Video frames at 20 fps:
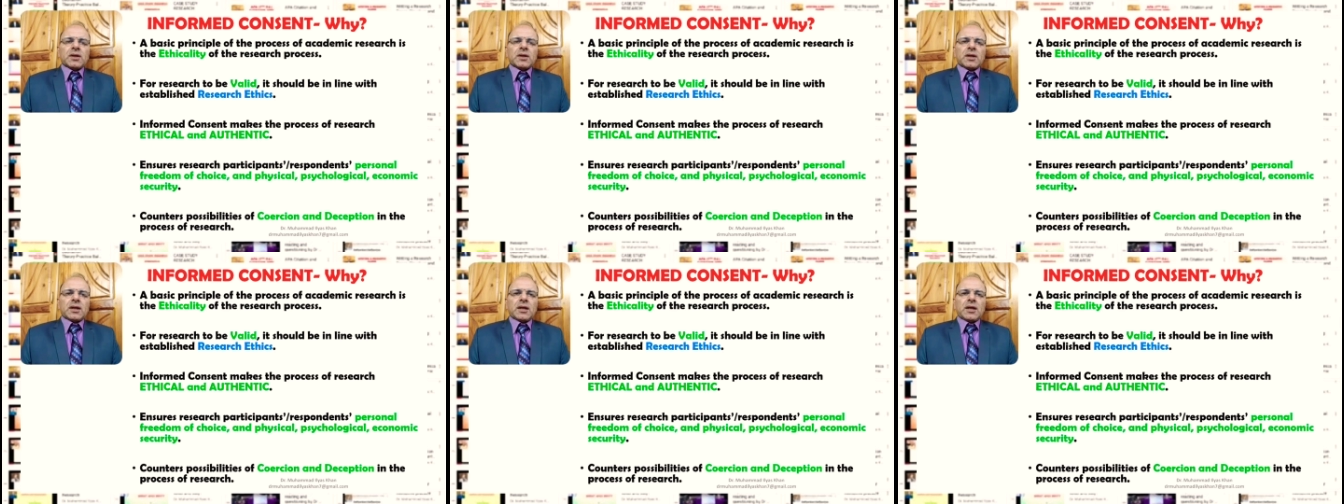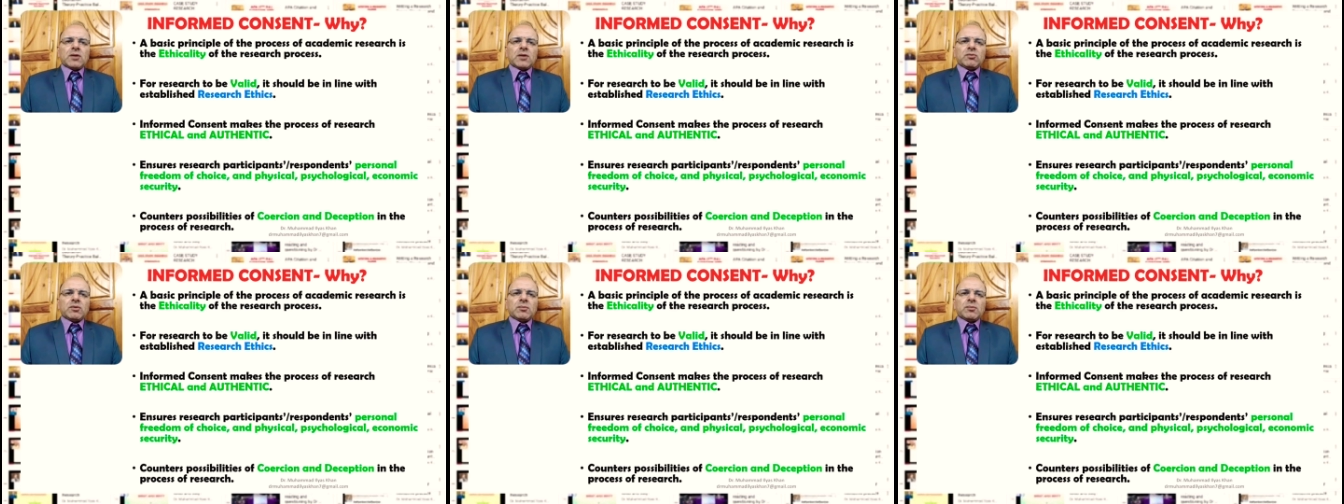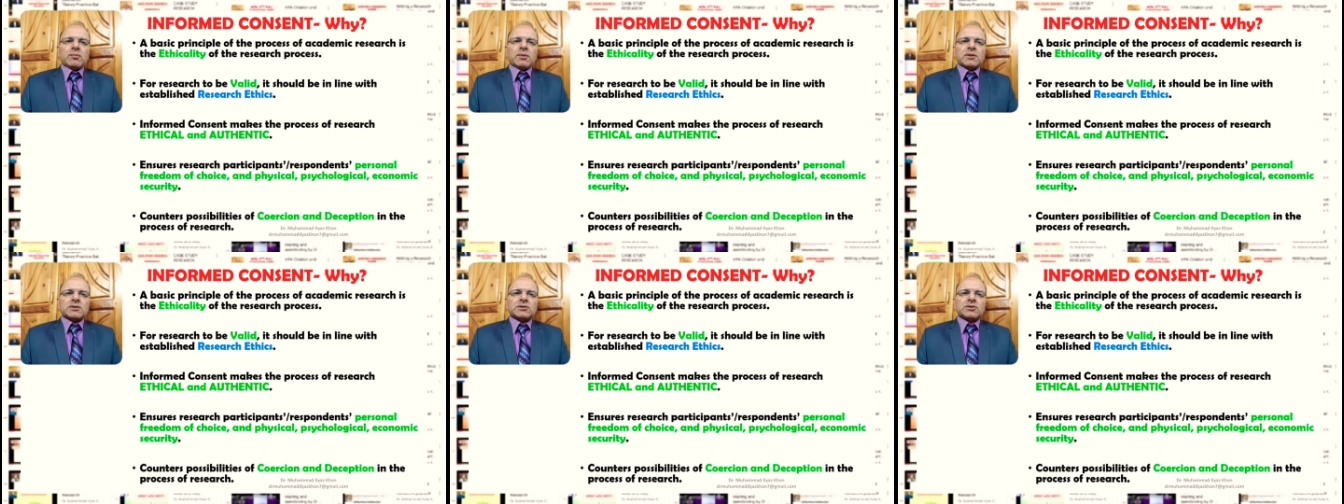and we
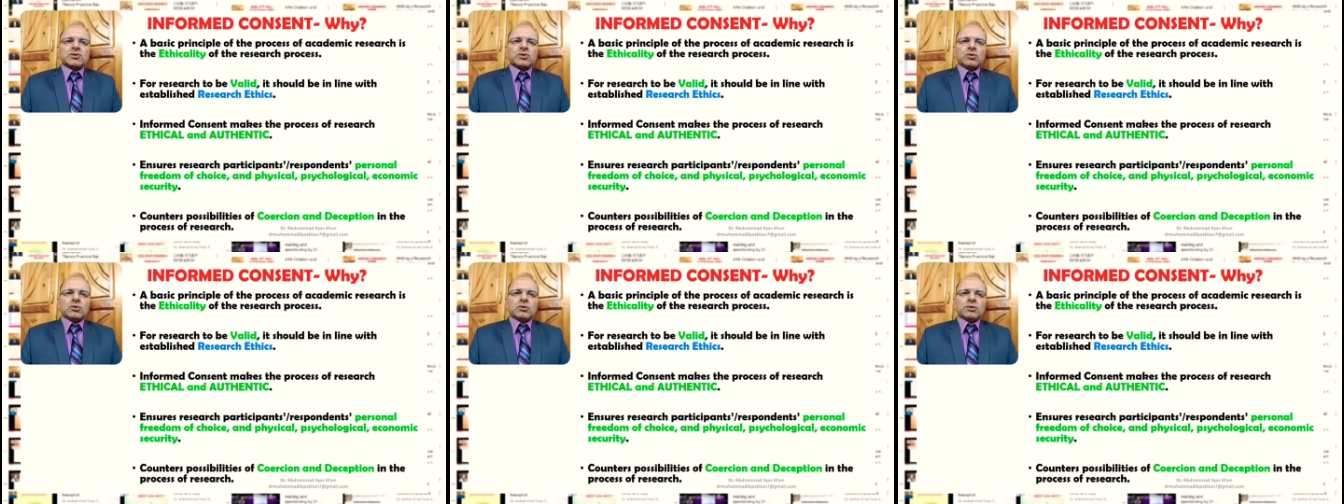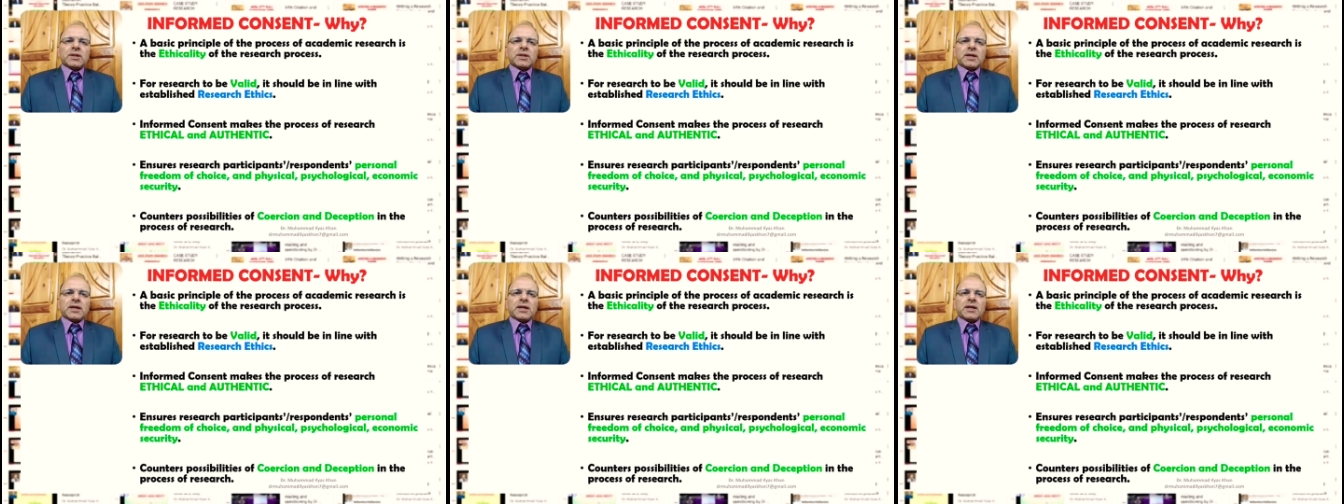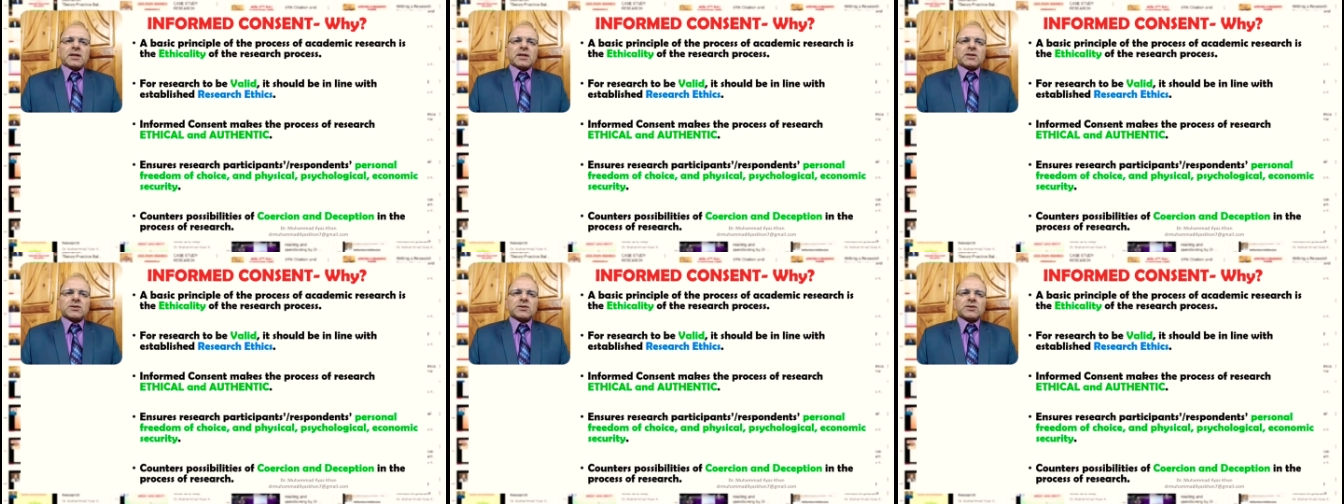must know
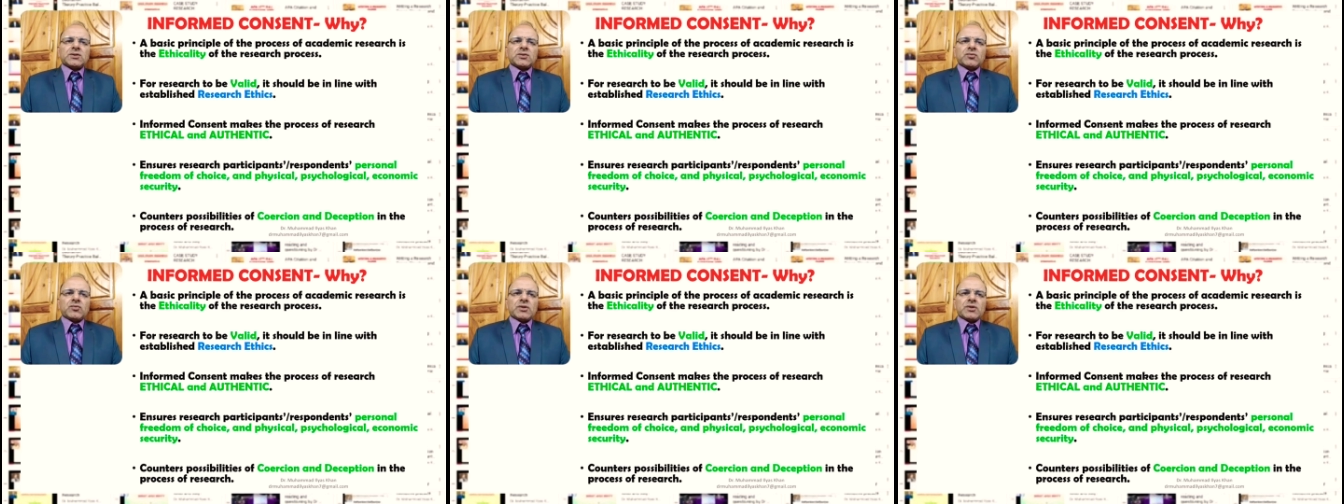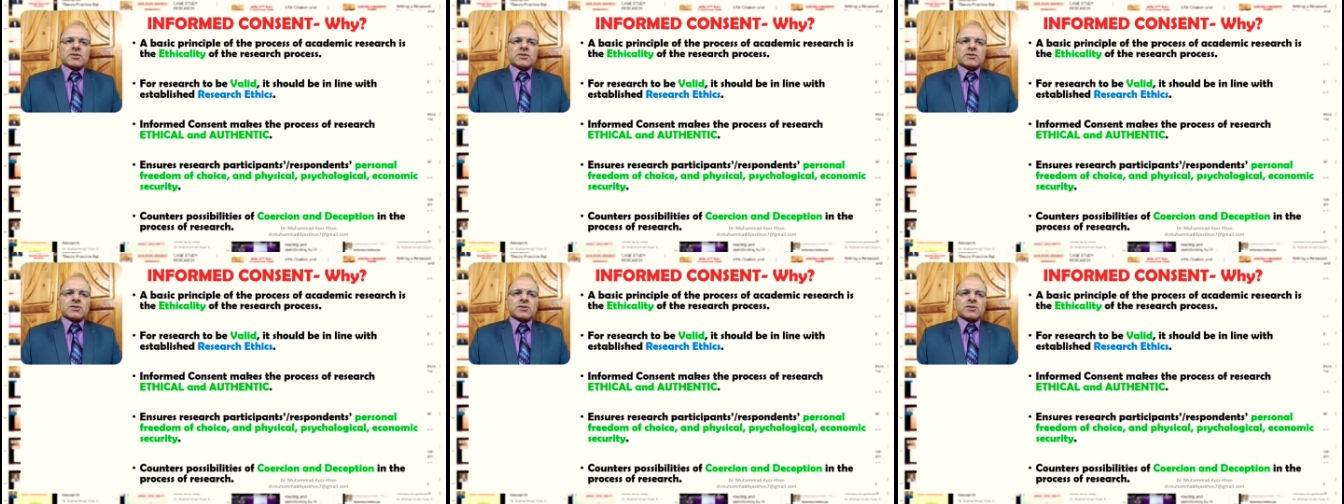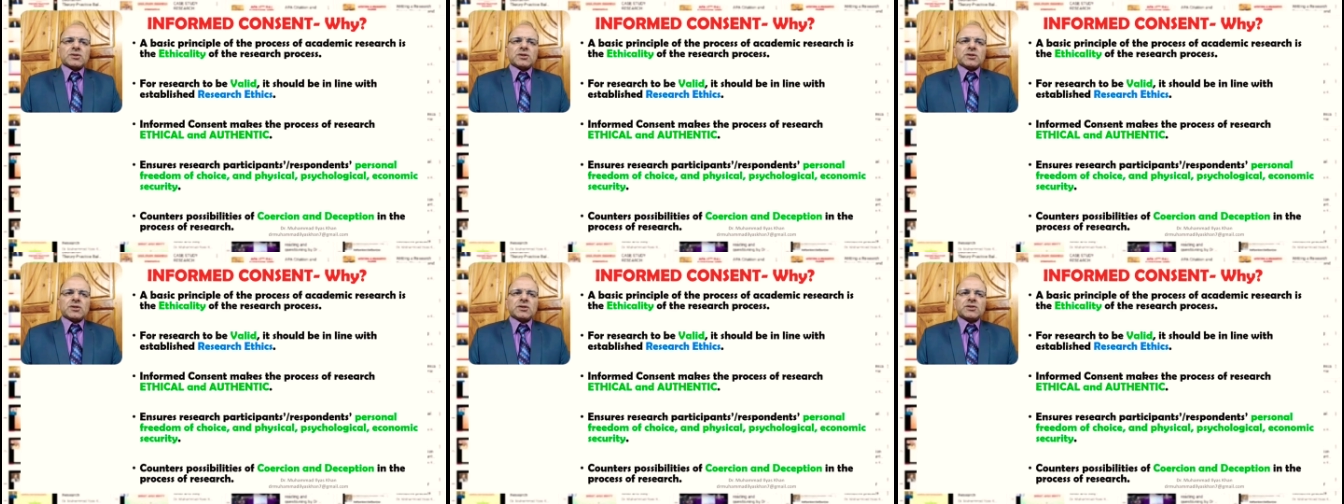that
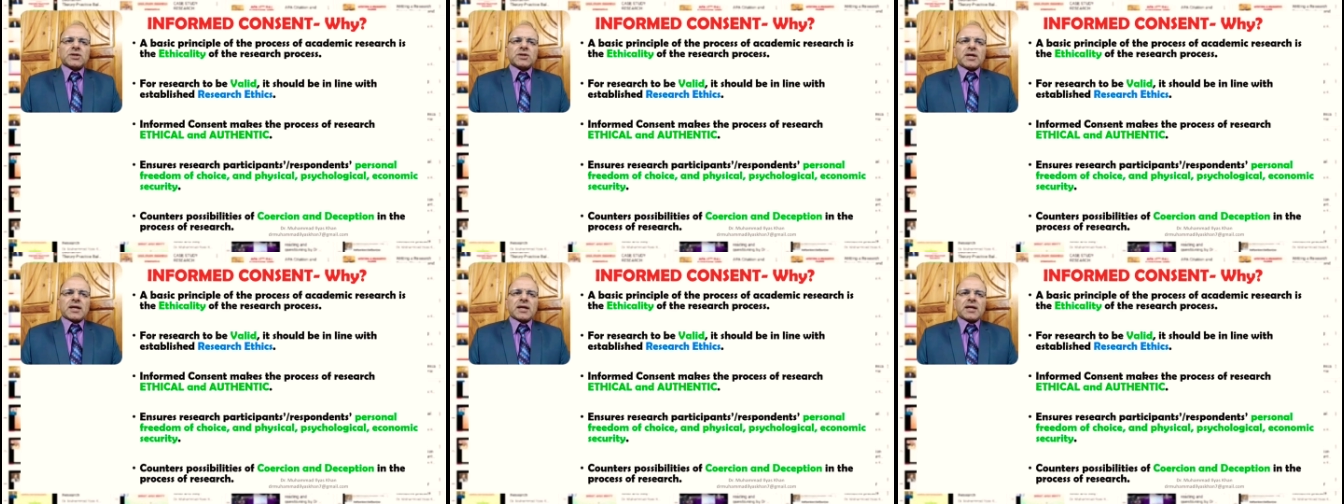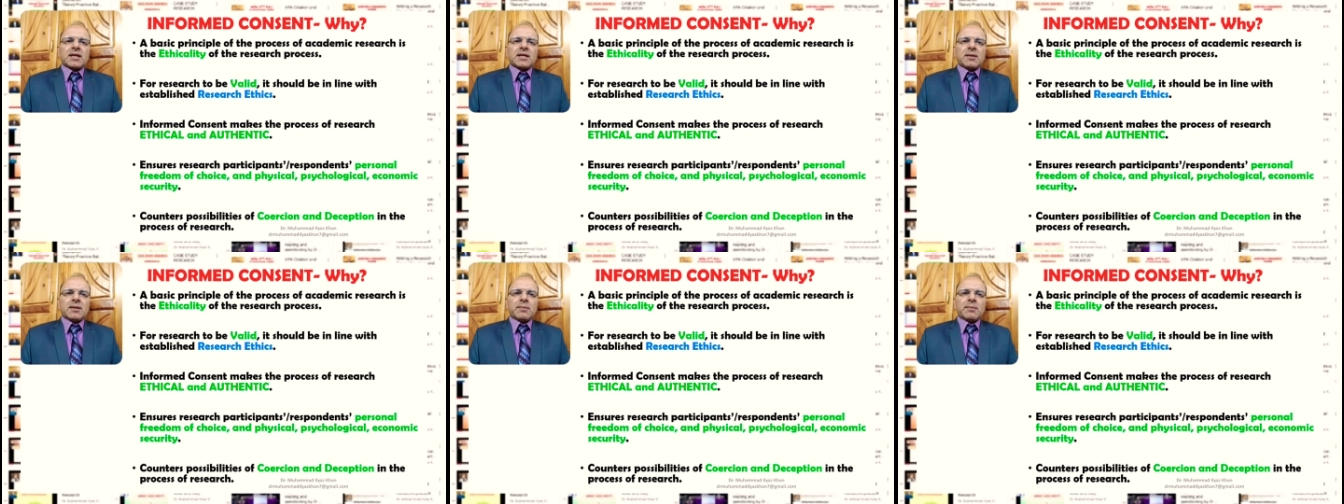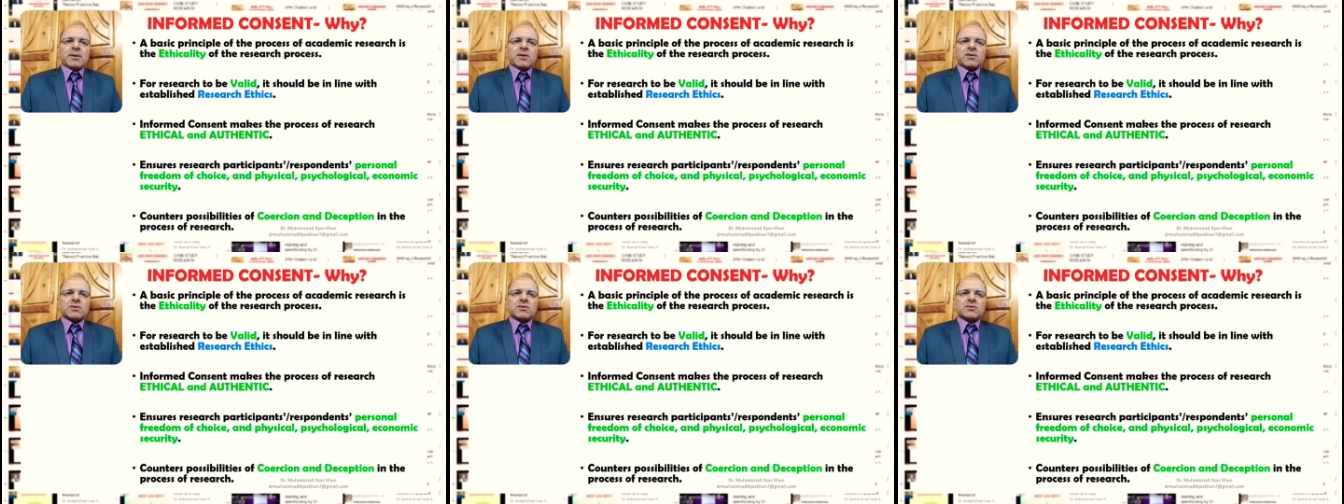research,
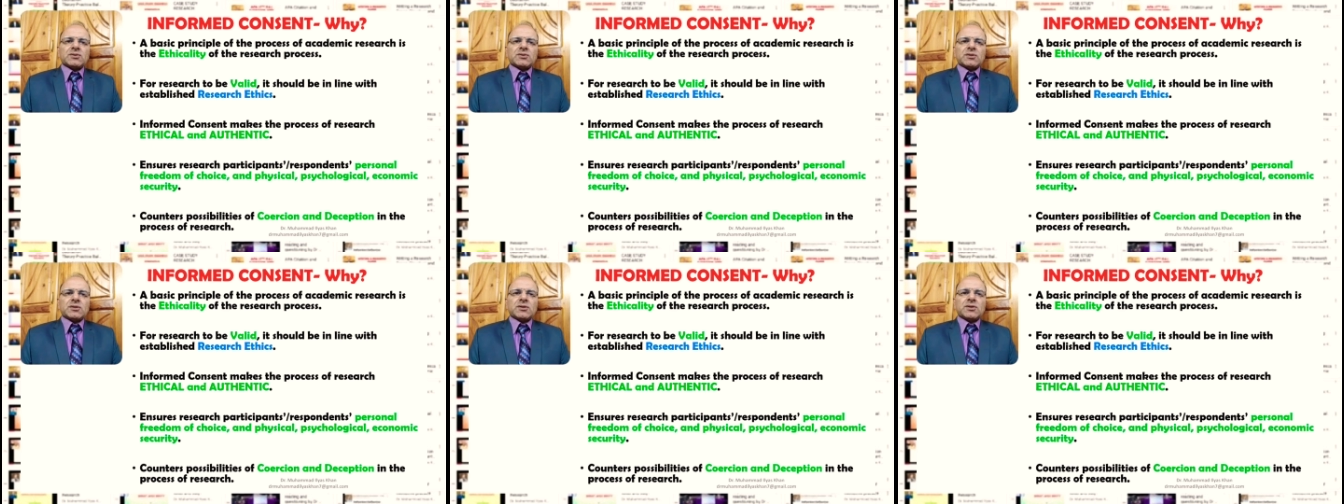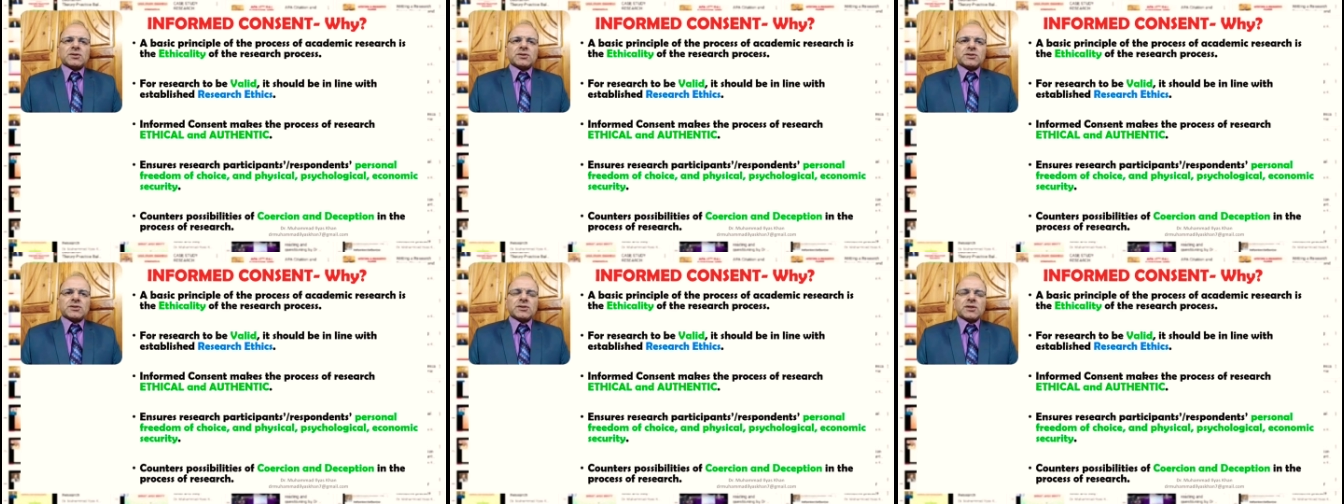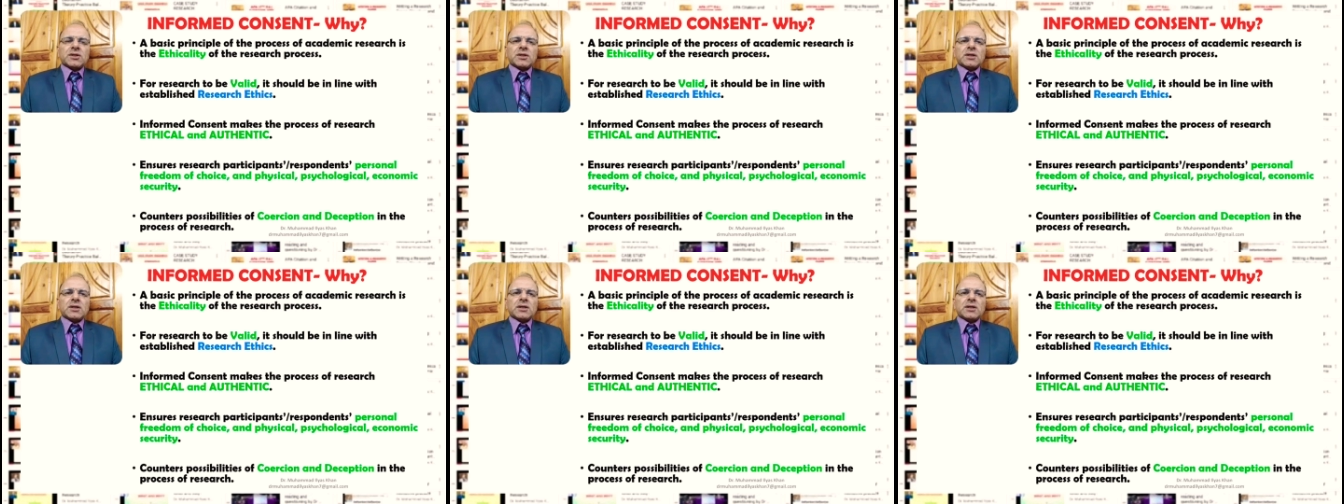academic research,